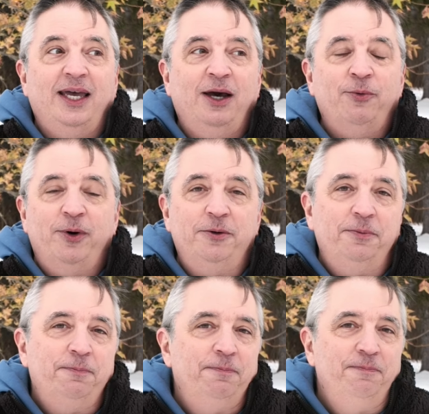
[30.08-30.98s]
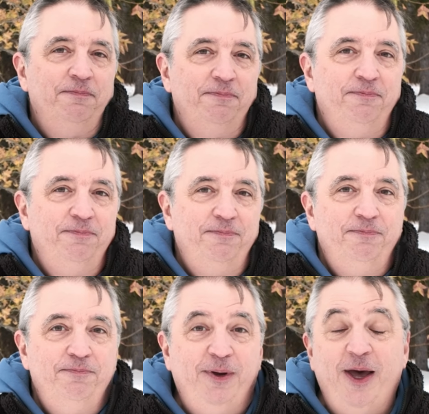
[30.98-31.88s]
it will
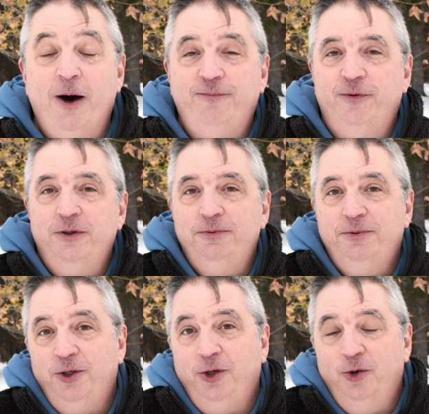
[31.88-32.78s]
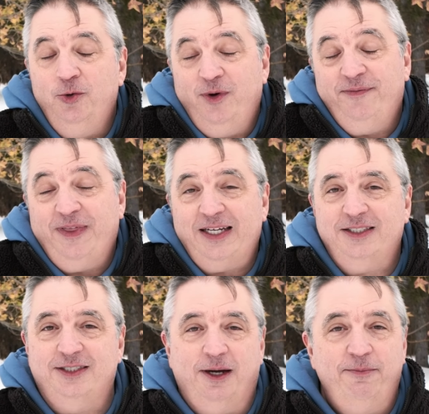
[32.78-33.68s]
be helpful to you if
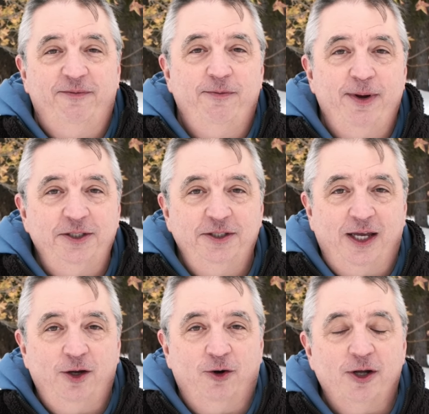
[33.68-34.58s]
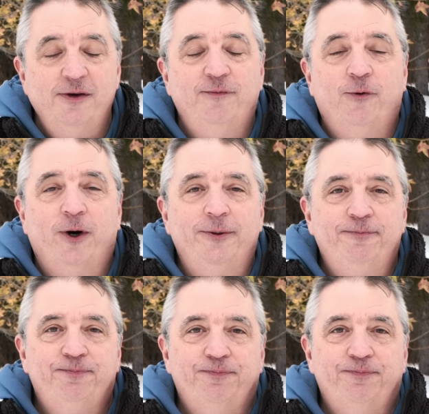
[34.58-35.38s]
that's some information that you're looking for.